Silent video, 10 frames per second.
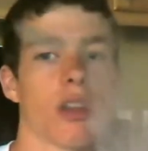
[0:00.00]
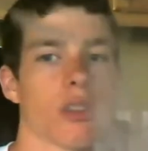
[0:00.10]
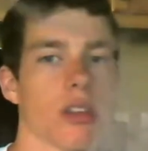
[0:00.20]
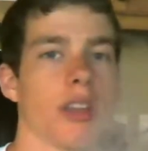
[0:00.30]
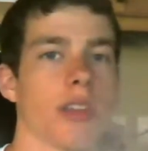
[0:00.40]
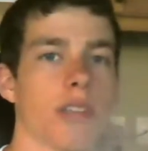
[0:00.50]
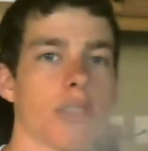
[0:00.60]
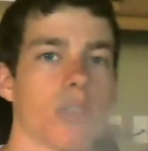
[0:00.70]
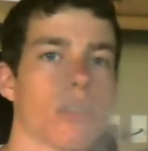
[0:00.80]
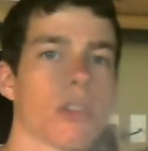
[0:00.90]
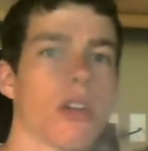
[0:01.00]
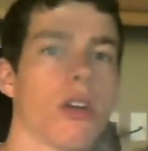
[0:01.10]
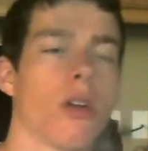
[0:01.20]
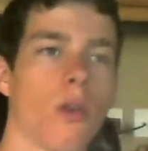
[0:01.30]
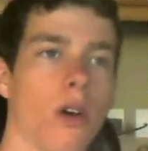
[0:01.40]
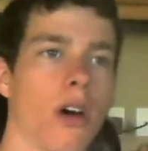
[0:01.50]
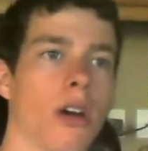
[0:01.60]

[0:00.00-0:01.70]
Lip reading: far as lighting these coals go,